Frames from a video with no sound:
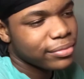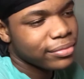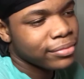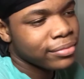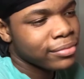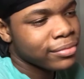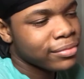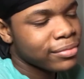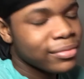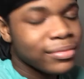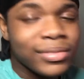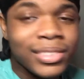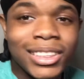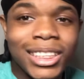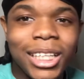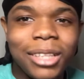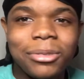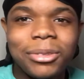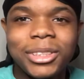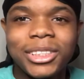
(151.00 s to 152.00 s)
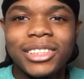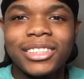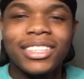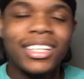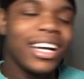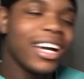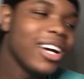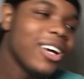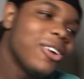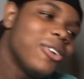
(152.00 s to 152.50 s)
Mm, top ten.
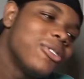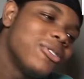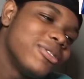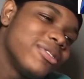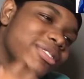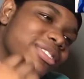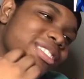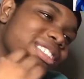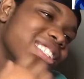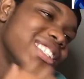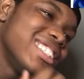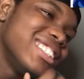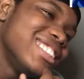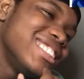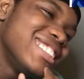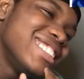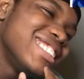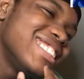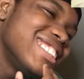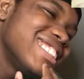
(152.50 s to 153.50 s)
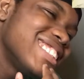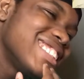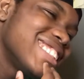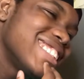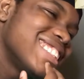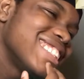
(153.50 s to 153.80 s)
I don't. Man.